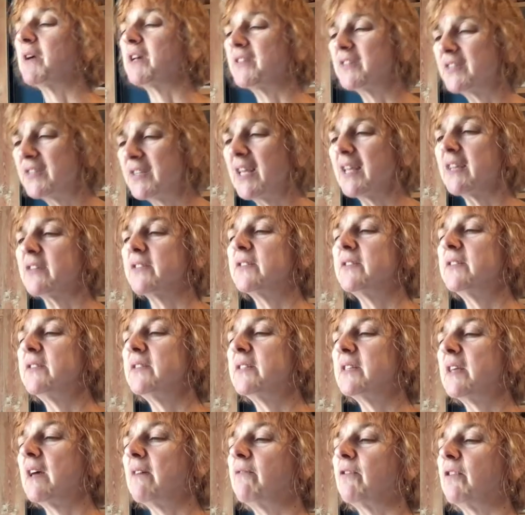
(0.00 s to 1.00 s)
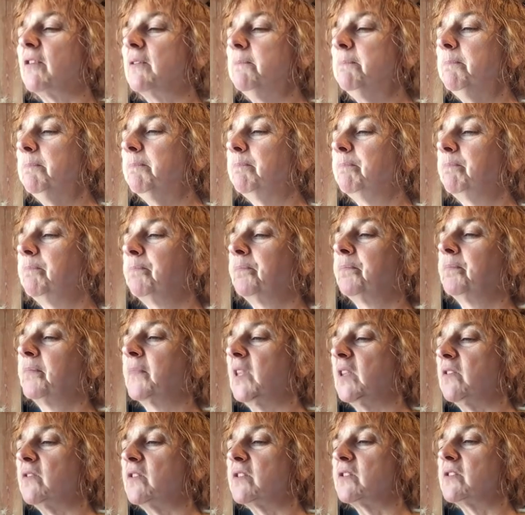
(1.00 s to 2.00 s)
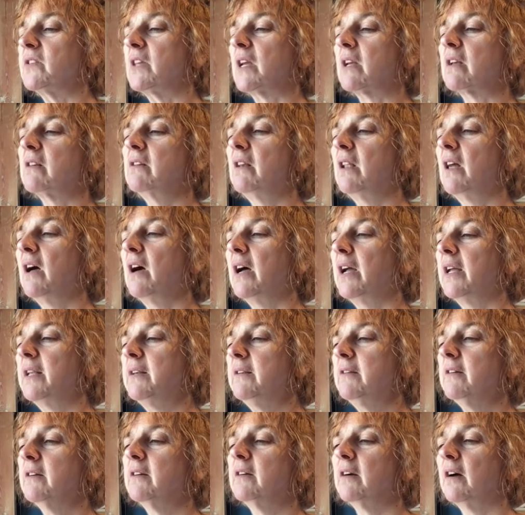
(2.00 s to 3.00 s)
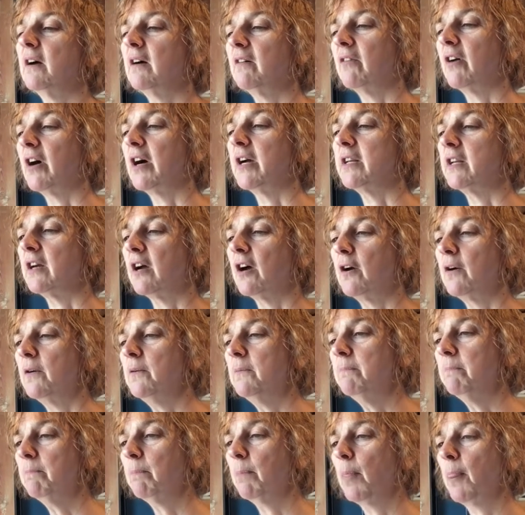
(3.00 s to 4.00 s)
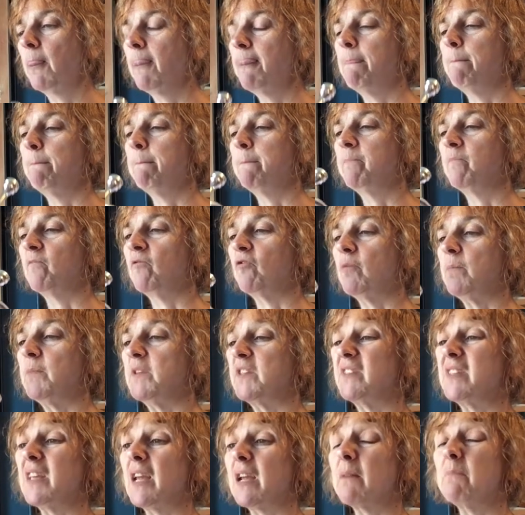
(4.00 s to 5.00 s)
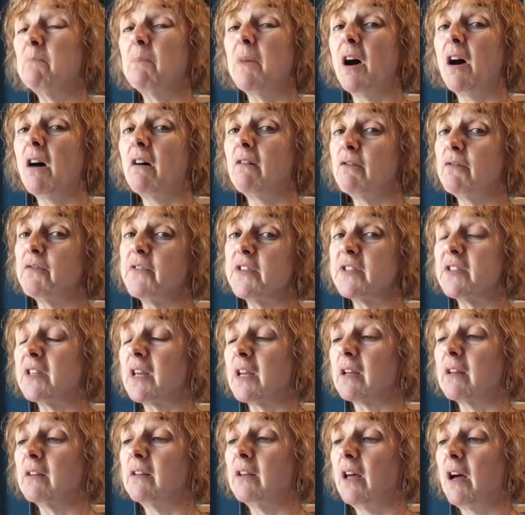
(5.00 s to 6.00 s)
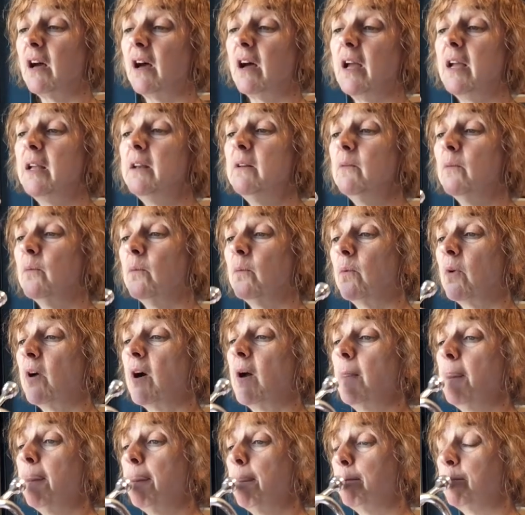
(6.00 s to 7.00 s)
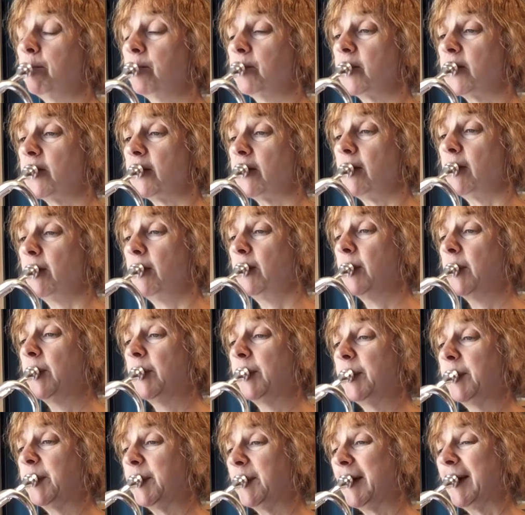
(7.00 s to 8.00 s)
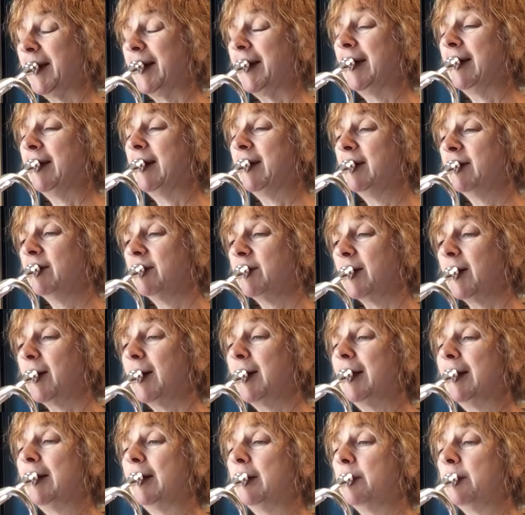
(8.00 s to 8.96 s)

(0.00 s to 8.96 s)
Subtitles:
6 and 7, the second line of Idaho. From the second bar of the second line. 1, 2, 3, 4.